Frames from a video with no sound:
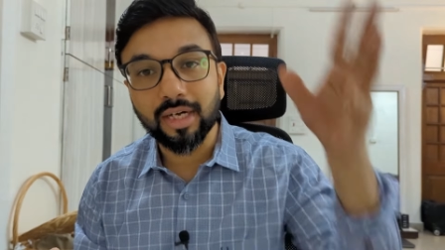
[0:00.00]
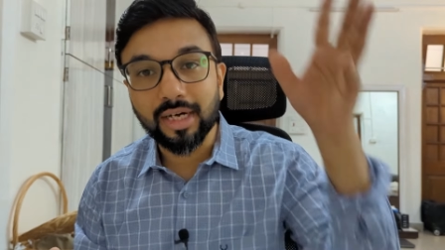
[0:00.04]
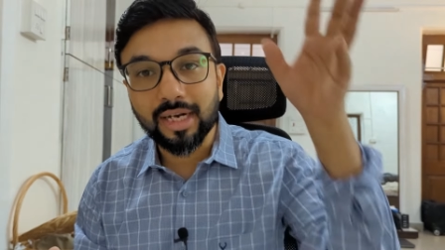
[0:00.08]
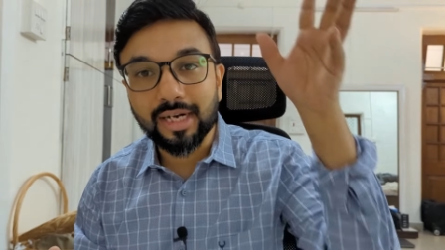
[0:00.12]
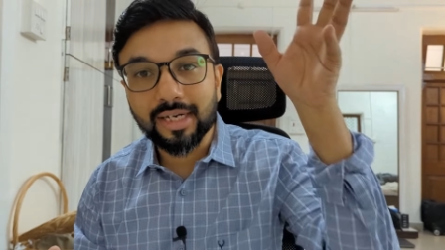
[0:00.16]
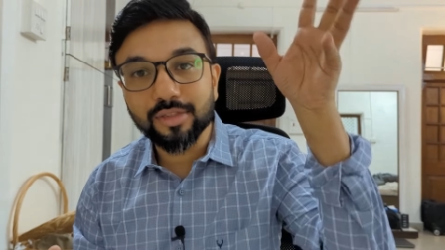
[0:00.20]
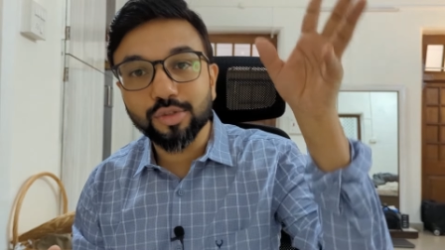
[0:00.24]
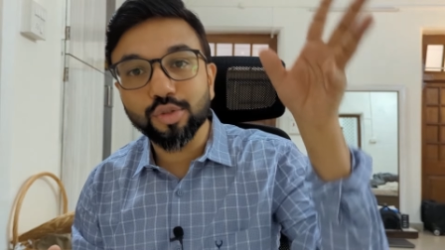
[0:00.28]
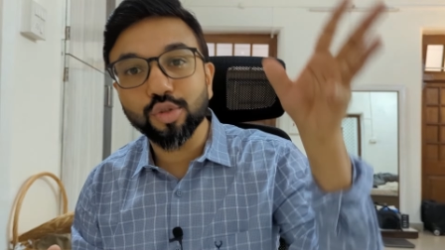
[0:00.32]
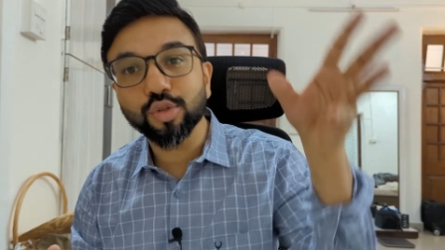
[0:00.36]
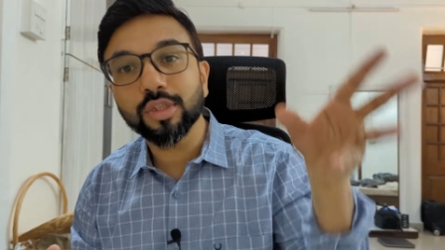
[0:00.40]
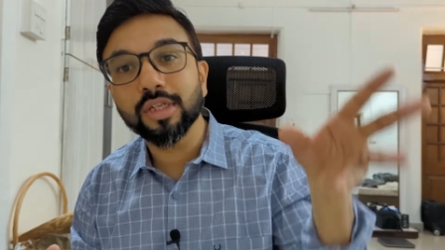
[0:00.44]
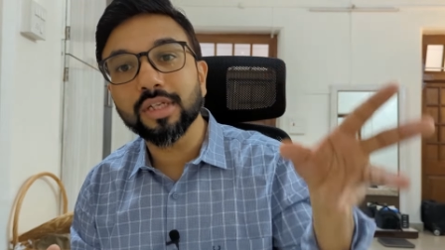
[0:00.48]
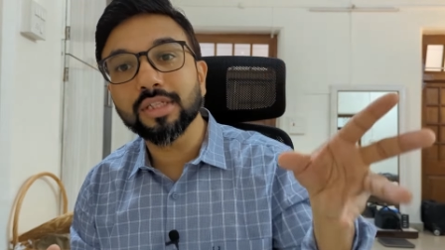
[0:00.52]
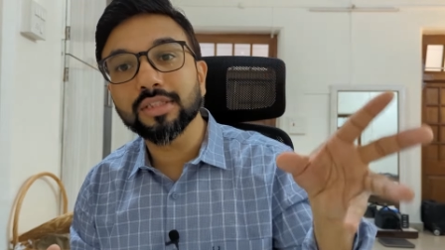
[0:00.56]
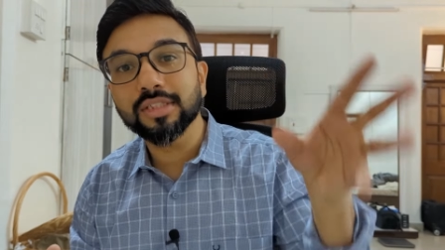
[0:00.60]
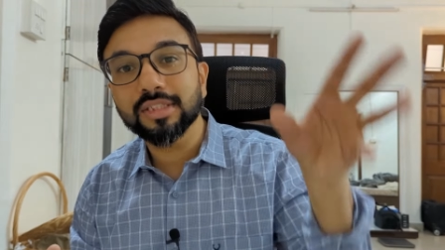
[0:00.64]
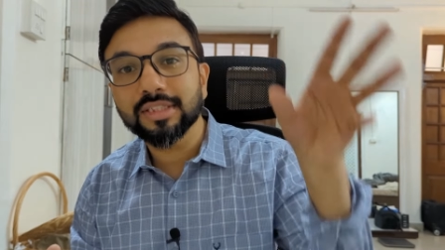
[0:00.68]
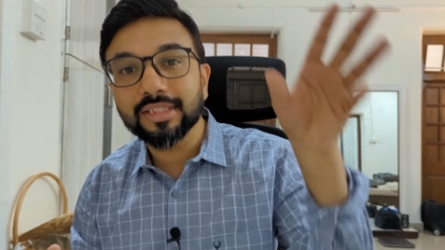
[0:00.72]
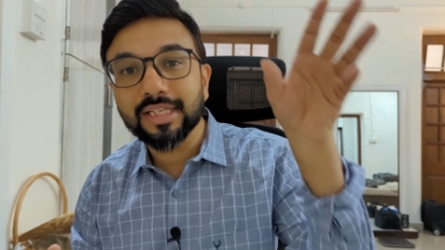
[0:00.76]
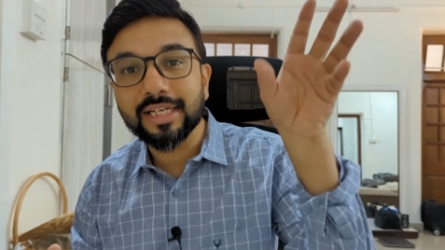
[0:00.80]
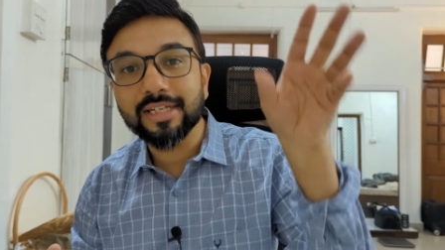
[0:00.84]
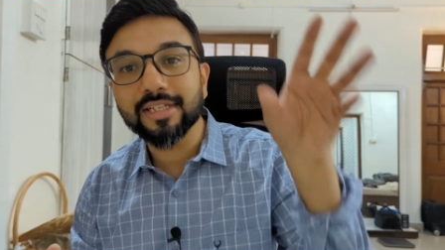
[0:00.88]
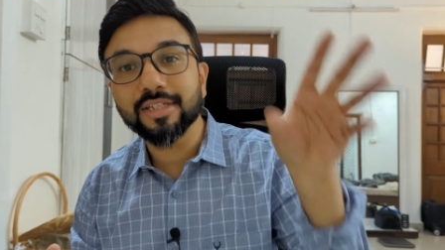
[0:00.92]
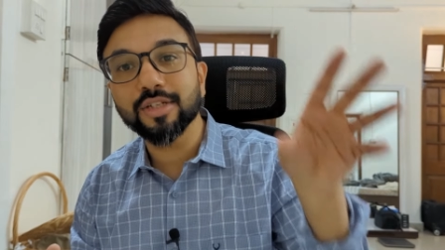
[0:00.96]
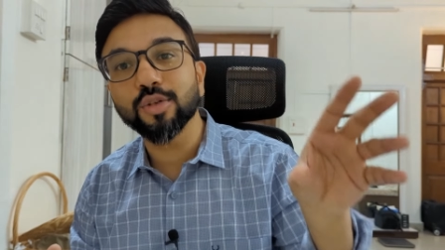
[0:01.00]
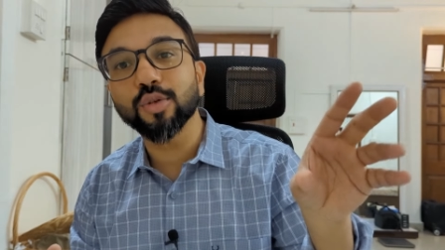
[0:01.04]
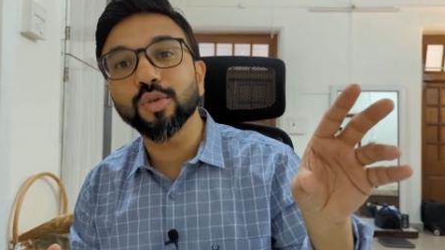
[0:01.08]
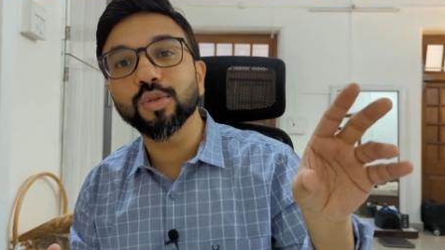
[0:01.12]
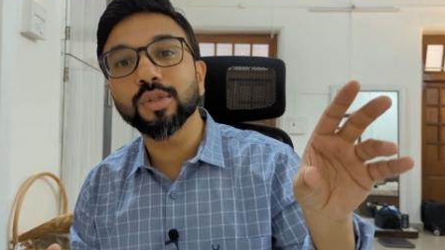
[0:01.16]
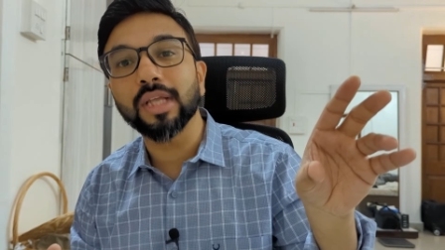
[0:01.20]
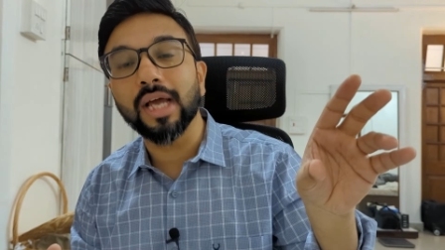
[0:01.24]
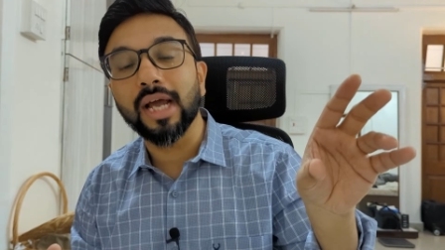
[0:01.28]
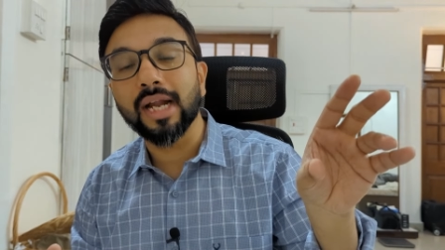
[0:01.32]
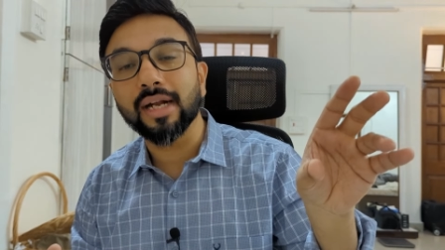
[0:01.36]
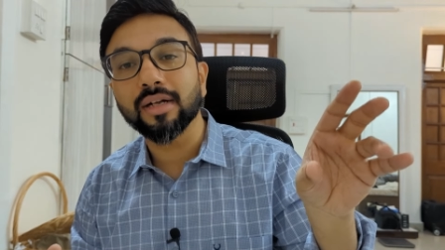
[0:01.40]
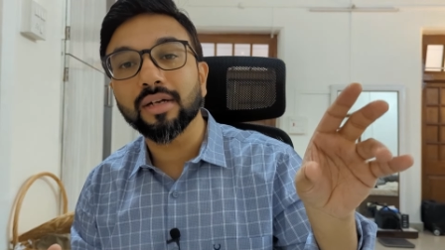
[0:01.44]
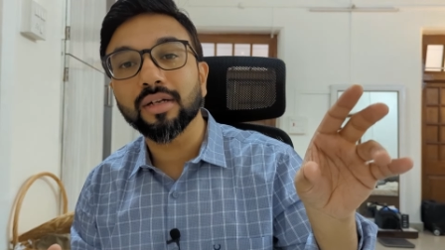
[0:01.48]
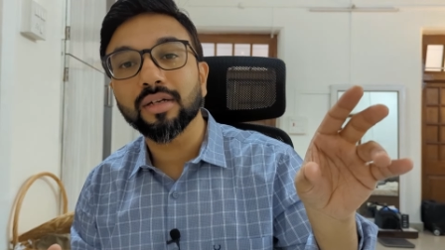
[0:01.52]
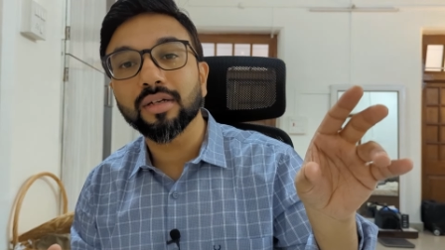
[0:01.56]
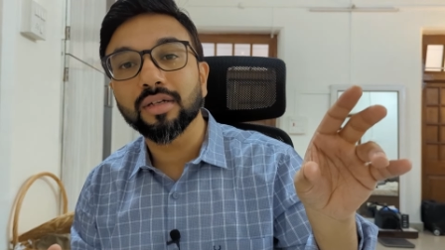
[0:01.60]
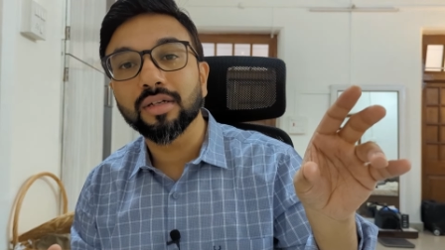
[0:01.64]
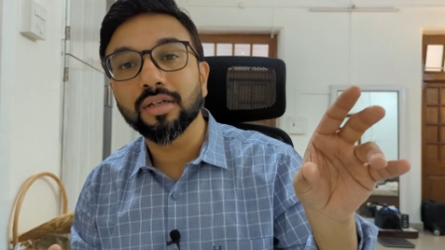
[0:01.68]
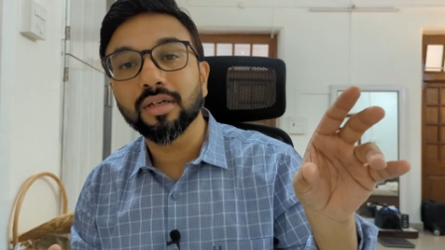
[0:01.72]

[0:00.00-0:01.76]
right? So there is a section on that.